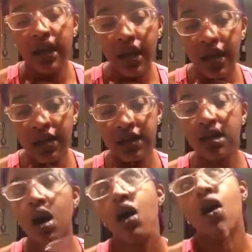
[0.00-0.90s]
think it is
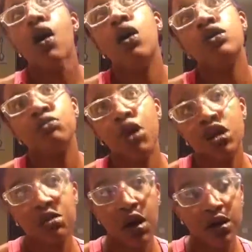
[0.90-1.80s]
an awesome,
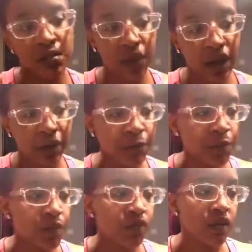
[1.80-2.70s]
awesome, awesome buy.
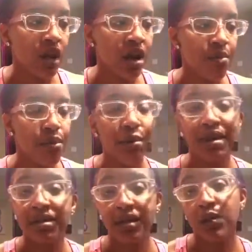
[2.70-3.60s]
Um, but
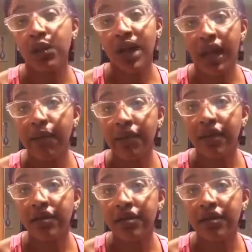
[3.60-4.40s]
my son will not let me